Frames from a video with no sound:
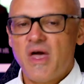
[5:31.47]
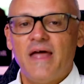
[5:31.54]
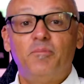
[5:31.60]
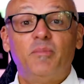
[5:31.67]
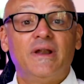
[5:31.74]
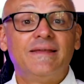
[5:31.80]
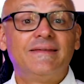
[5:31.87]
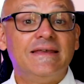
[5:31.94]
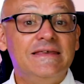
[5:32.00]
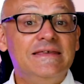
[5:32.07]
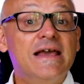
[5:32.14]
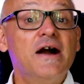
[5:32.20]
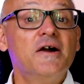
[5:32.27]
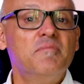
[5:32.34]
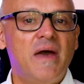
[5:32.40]
But as a
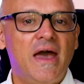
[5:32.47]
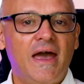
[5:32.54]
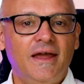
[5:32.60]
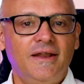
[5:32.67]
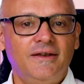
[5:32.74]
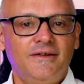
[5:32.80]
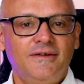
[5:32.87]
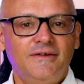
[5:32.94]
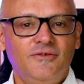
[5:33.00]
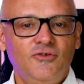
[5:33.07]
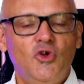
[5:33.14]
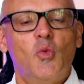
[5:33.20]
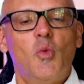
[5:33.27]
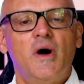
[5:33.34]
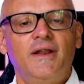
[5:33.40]
young man,
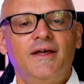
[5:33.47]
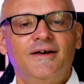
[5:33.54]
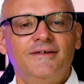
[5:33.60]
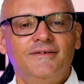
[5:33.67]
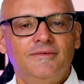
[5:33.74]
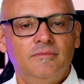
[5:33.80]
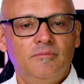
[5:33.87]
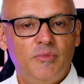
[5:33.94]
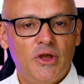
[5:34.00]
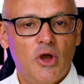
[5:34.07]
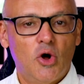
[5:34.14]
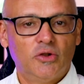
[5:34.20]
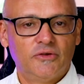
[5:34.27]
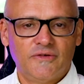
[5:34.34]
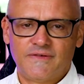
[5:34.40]
you want to be
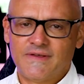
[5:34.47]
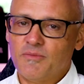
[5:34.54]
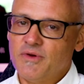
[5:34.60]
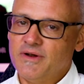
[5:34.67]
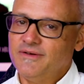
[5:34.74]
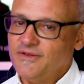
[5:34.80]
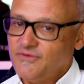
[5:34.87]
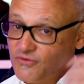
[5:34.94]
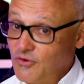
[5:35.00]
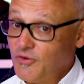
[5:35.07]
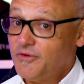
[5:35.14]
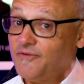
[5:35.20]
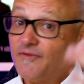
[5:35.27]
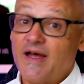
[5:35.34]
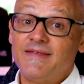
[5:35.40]
older.
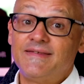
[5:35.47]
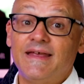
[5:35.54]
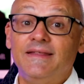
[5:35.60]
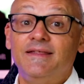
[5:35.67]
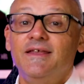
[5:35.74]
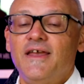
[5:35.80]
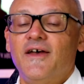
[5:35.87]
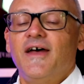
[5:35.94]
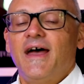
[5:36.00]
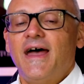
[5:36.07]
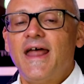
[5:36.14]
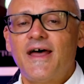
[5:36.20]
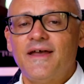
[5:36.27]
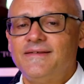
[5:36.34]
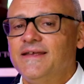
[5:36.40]
If I
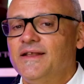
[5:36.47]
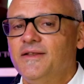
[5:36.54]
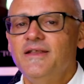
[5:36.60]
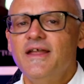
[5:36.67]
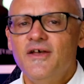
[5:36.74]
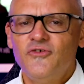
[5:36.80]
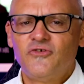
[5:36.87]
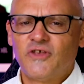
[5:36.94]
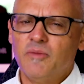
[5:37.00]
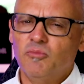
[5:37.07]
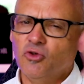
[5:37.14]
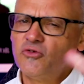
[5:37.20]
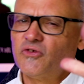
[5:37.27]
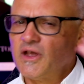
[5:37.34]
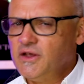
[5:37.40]
said,
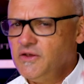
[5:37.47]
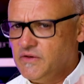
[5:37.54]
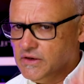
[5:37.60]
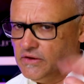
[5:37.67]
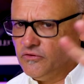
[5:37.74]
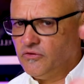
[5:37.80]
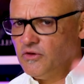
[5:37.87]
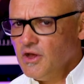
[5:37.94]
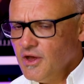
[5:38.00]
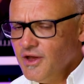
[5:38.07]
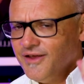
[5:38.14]
Sem looks like he's in his